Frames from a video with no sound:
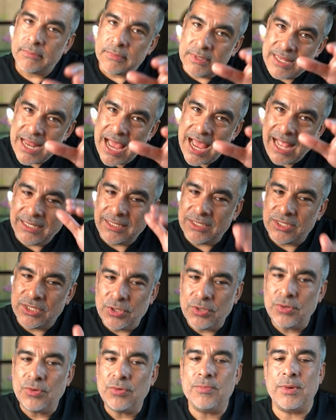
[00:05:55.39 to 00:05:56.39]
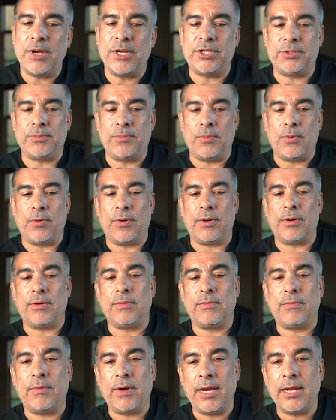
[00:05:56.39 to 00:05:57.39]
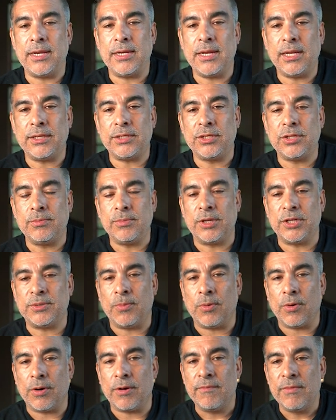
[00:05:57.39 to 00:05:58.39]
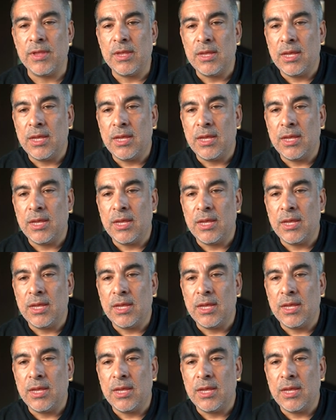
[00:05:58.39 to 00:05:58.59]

Not too much more, right? Not too much more.